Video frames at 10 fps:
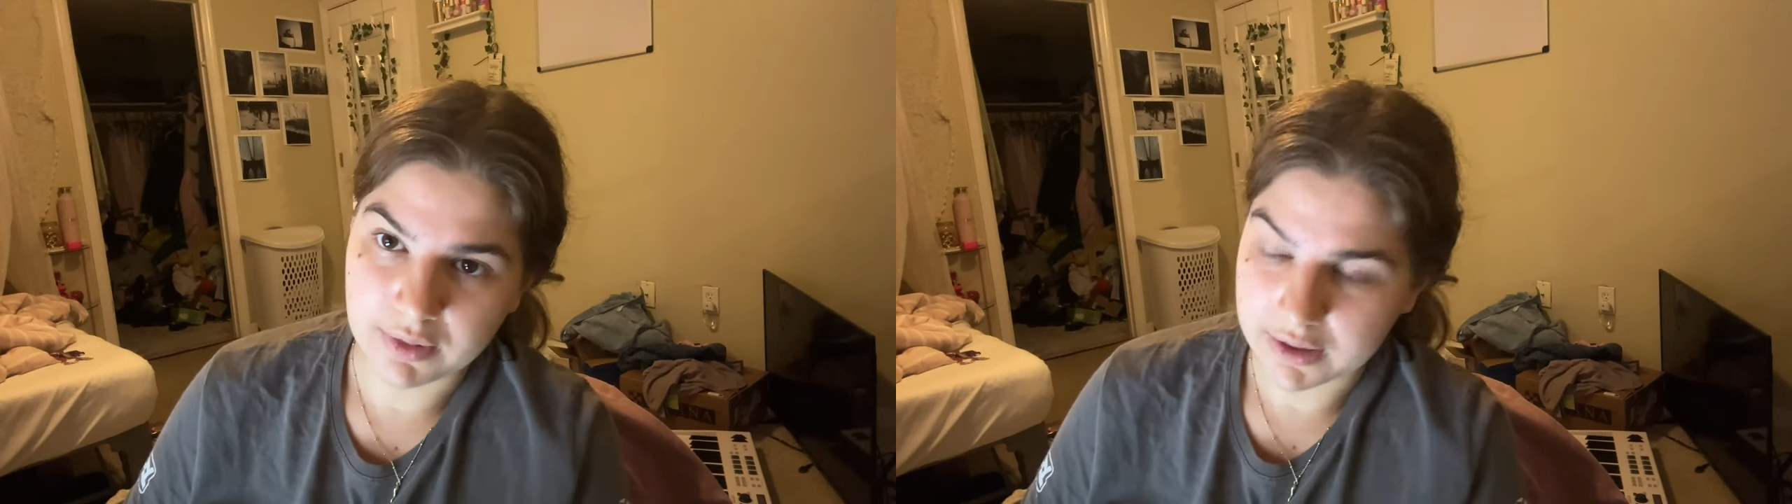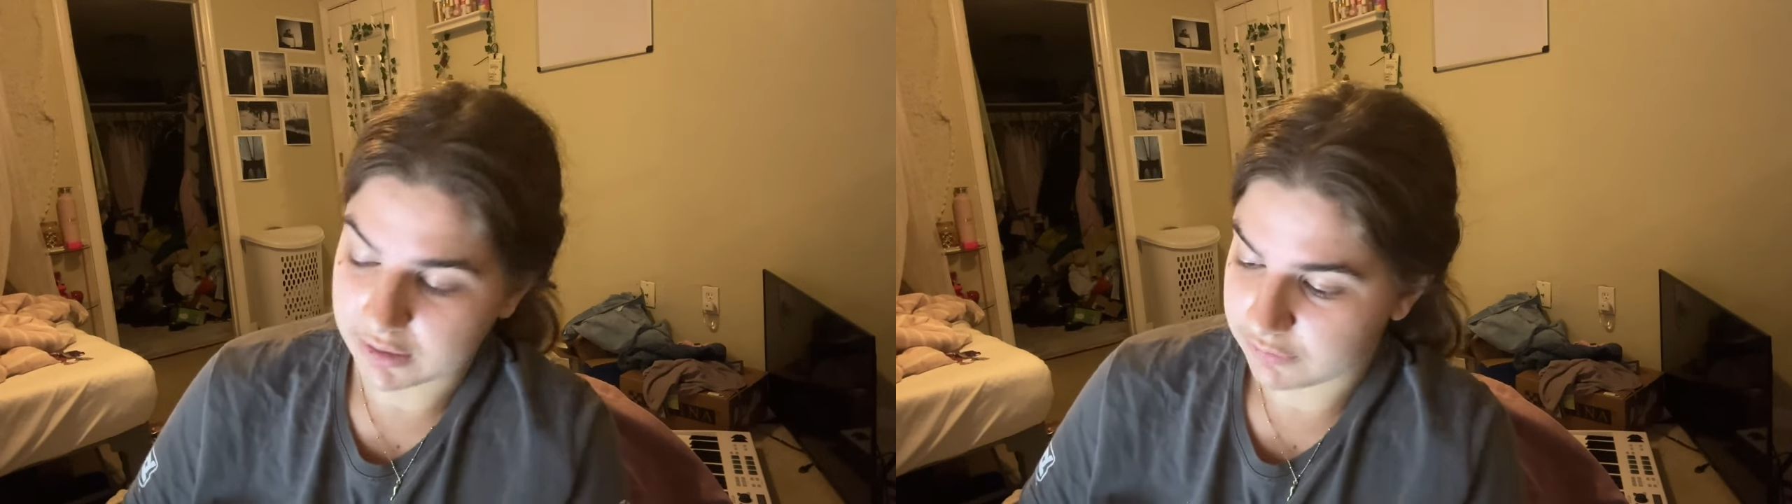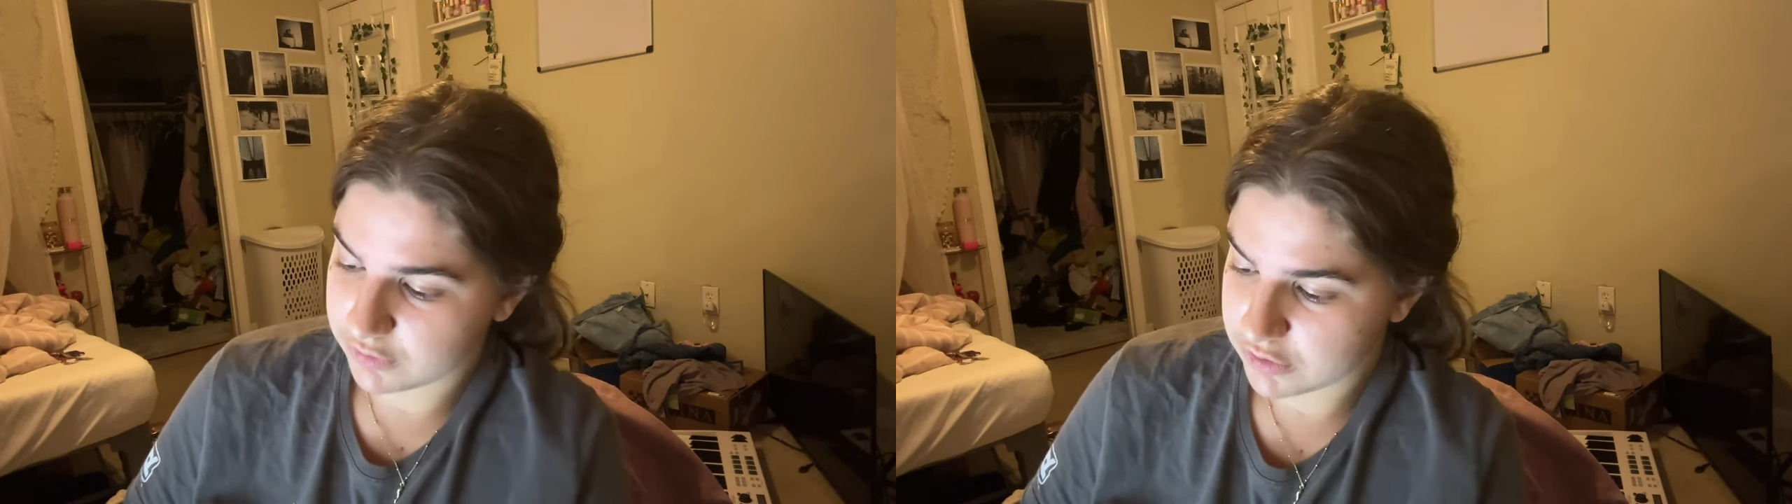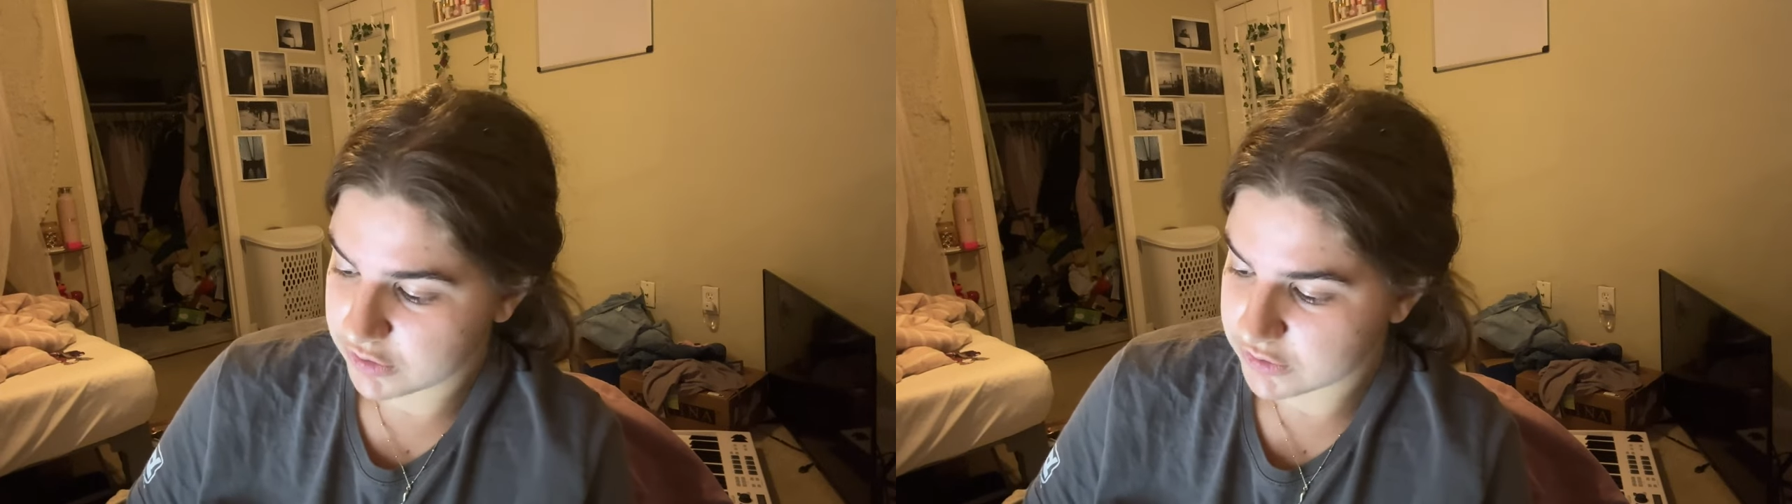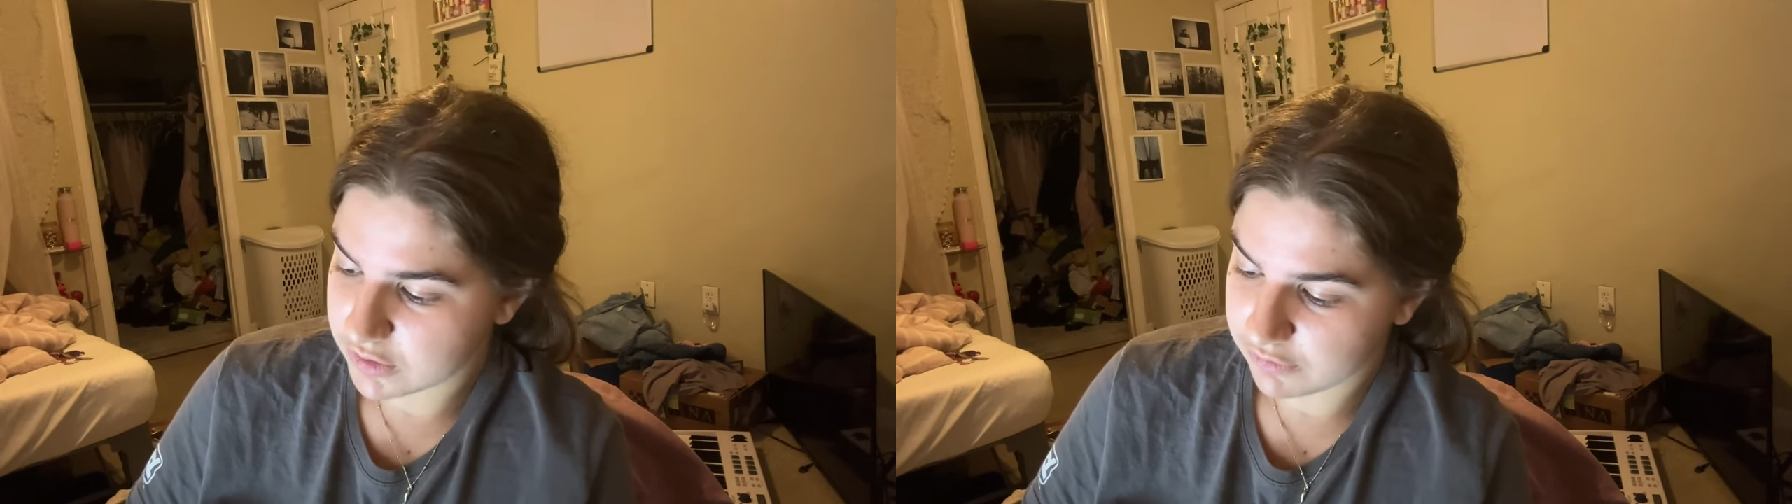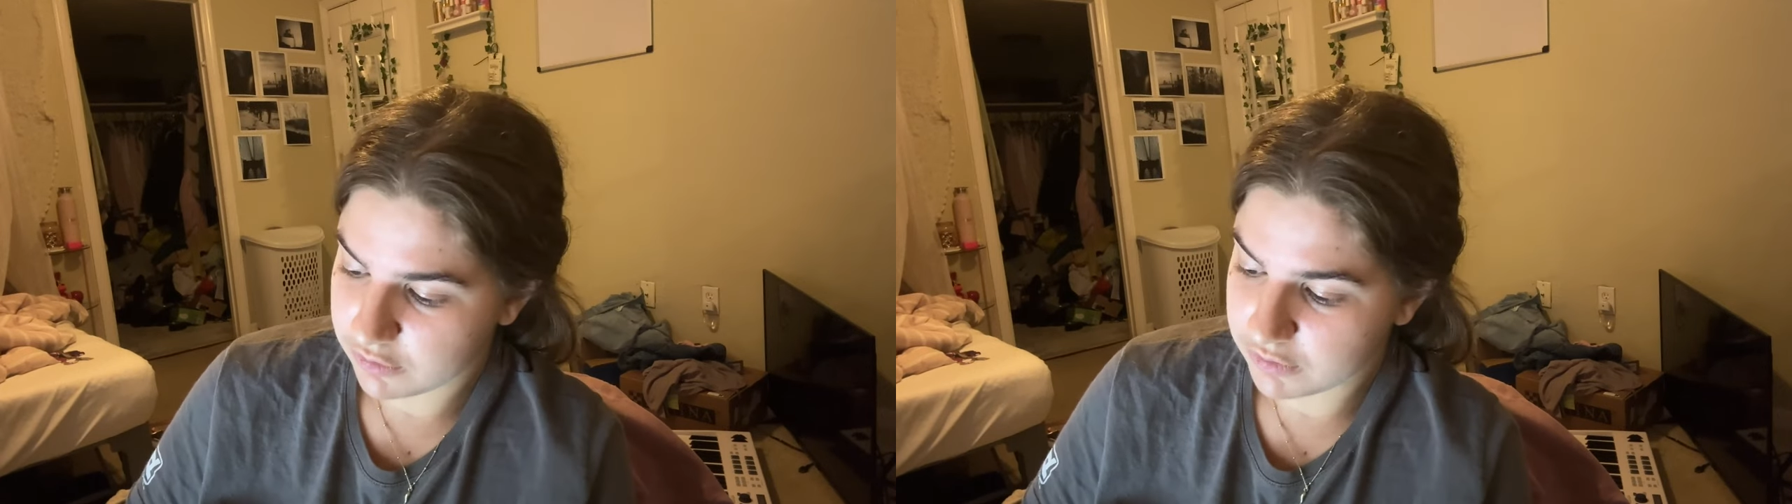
Like if you just, if you